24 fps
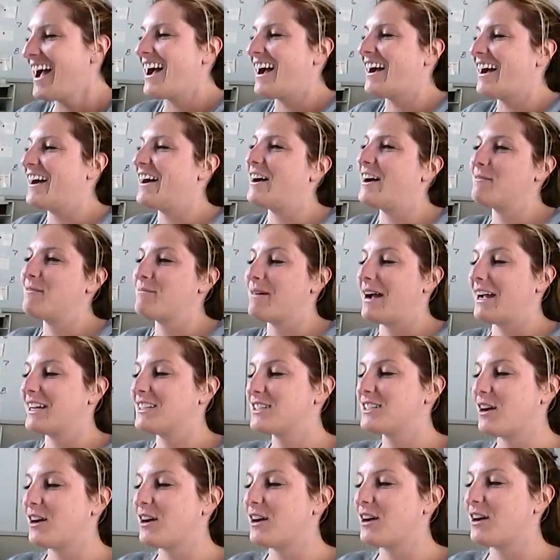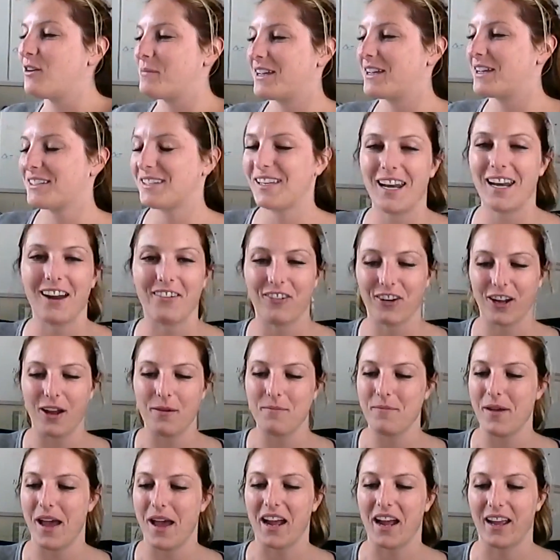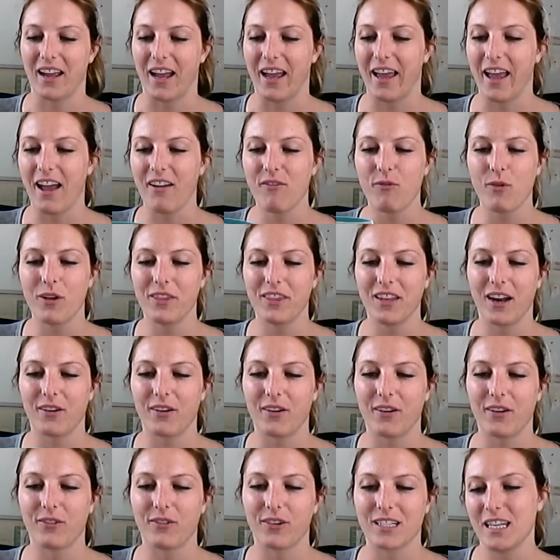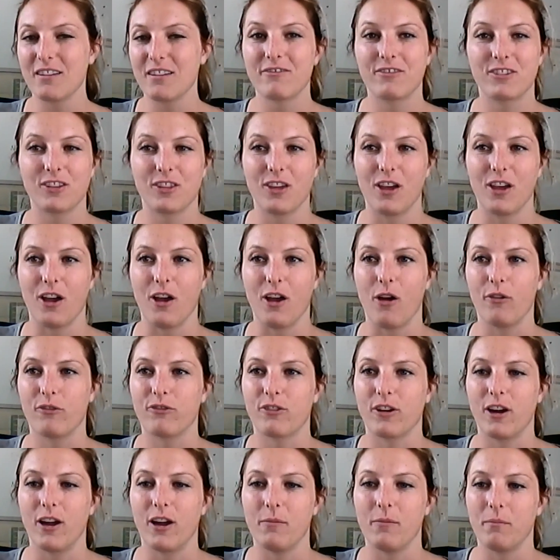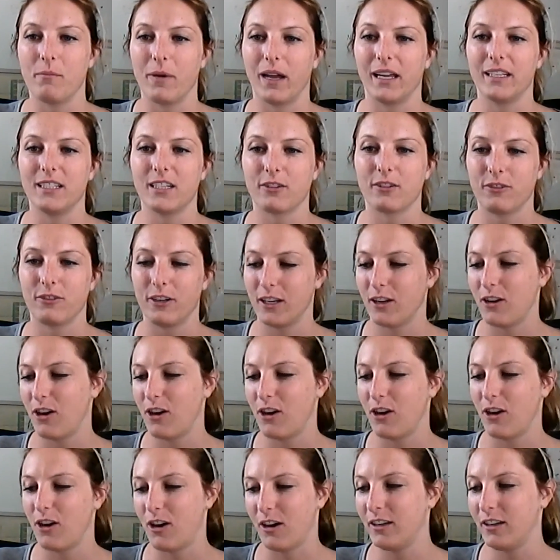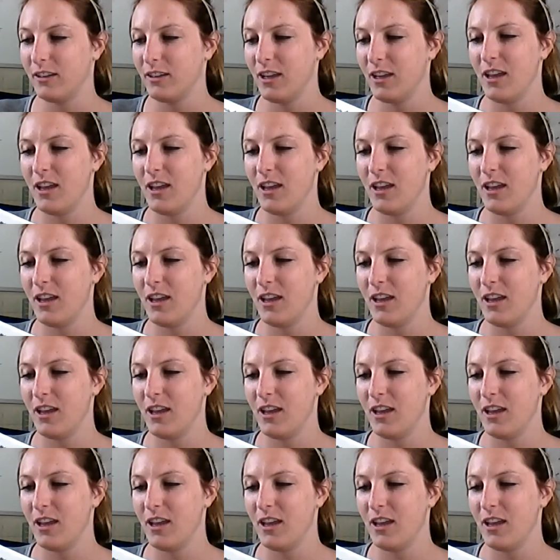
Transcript: I don't, because they never come back. I have one that I received though from my dear friend Cara.